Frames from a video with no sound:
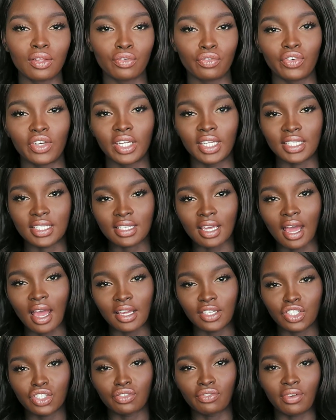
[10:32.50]
Elevate is
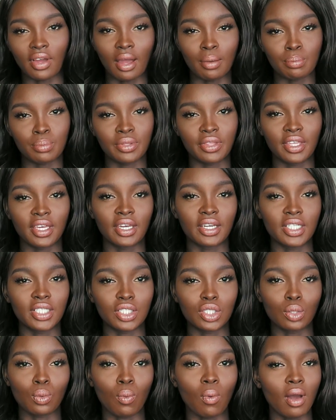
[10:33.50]
kind of up there.
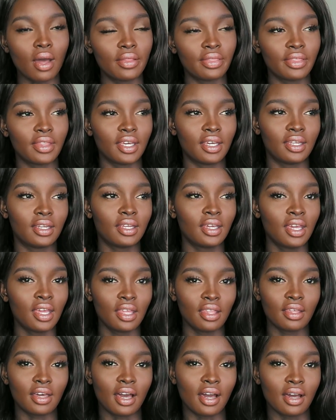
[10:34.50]
It's the one that
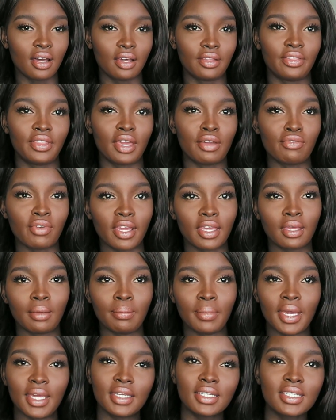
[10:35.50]
they
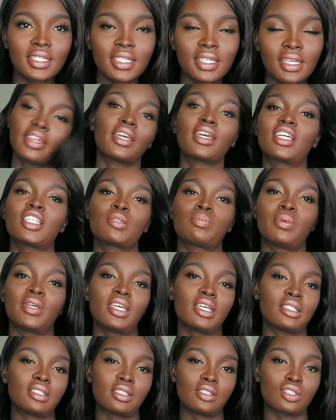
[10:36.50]
recommend. I think it's
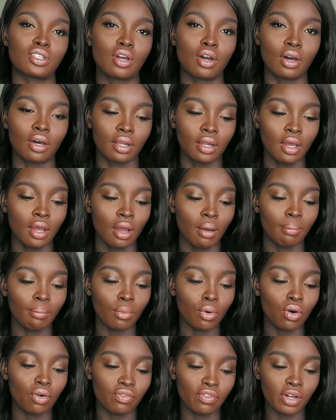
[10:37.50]
because it's got
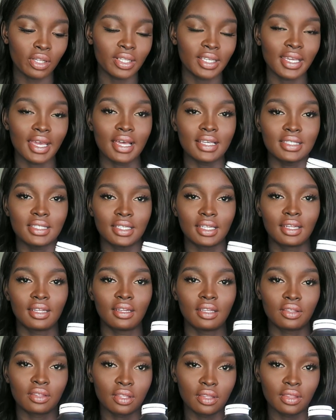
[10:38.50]
more folic acid
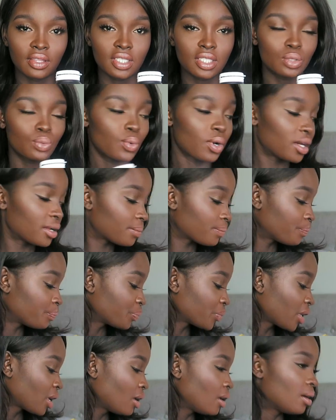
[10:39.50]
in it than this one.
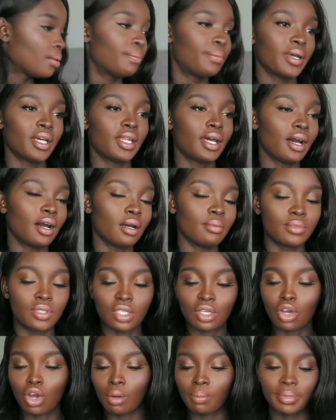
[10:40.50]
But
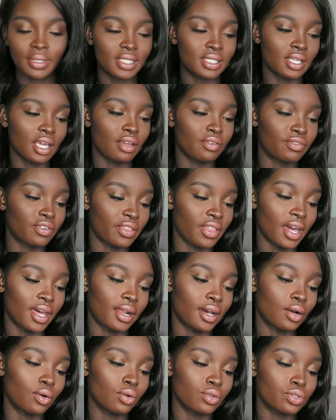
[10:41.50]
to compensate for that, I